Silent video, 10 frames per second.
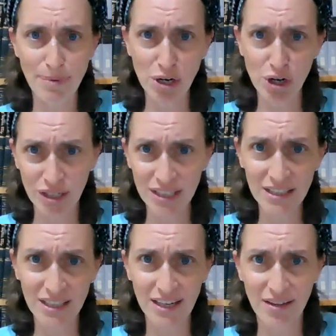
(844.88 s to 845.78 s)
a
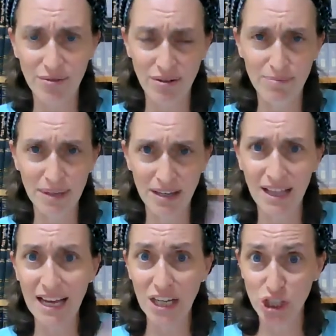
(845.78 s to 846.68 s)
curtain, another a bit
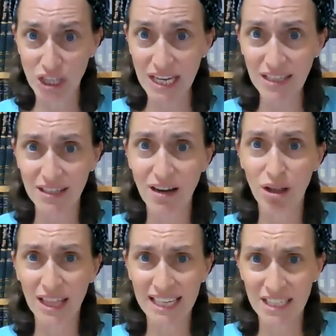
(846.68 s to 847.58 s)
like a sheet, a
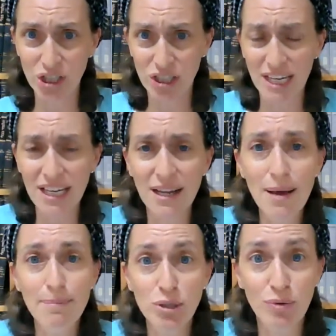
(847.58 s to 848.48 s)
linen sheet
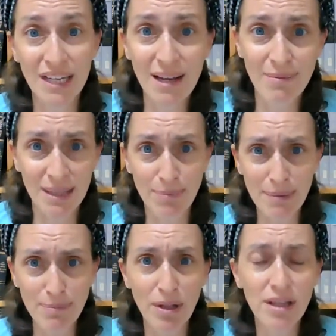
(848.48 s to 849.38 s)
between him and the
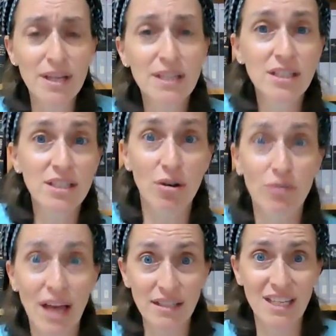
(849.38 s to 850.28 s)
people,
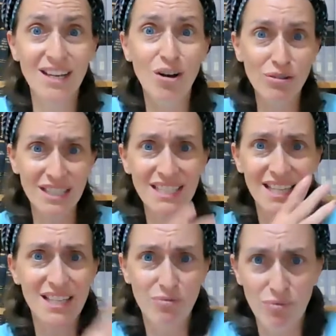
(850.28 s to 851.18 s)
so that he goes into
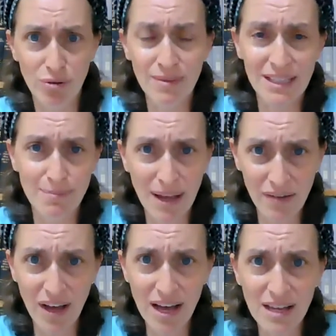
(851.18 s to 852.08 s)
this room, this
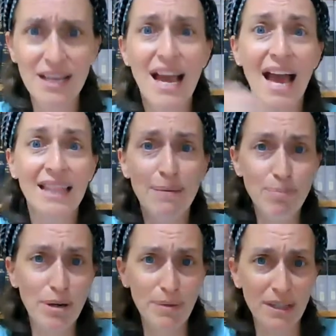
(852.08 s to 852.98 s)
mikvah, and they
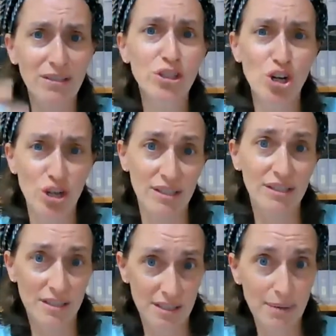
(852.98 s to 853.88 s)
put up a little
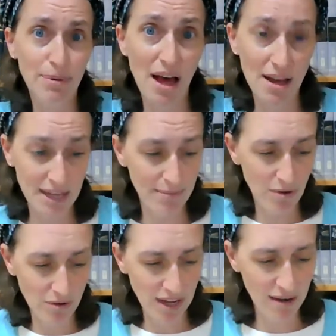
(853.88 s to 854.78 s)
curtain to block him.
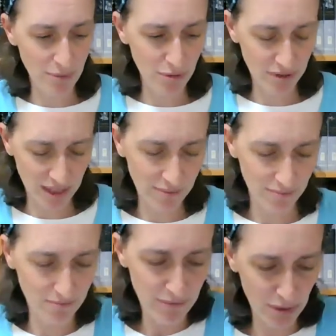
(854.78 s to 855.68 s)
Okay, mostly
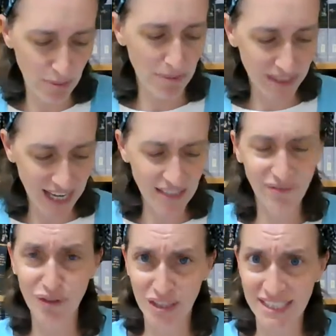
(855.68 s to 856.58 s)
as people say it's
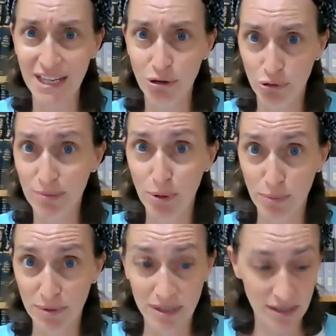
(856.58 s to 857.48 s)
for tzniut
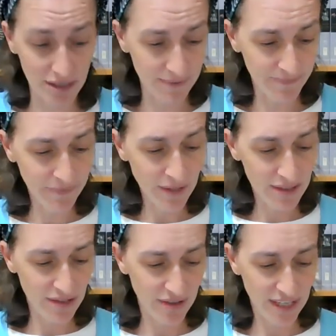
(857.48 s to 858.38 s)
purposes,
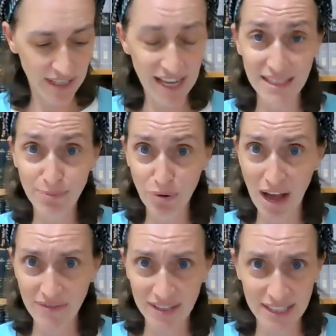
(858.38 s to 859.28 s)
so that he has
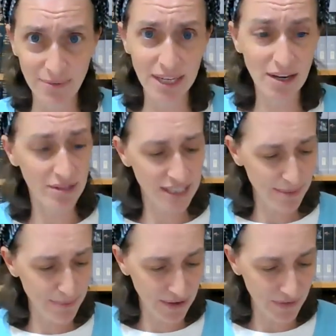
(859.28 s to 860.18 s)
privacy when he goes to
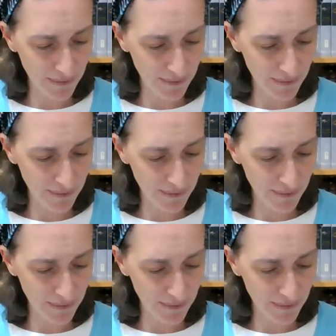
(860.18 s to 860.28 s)
the mikvah.